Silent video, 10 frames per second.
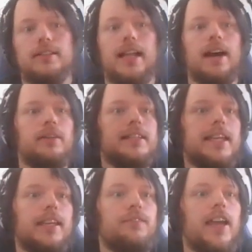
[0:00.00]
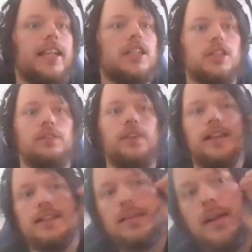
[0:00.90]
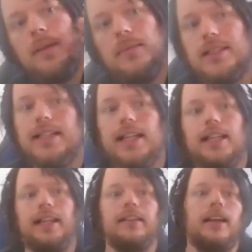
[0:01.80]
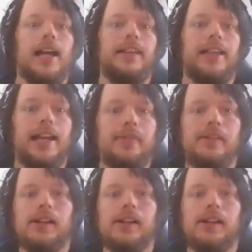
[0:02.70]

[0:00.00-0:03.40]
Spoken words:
now we take advantage of his mistake here, and then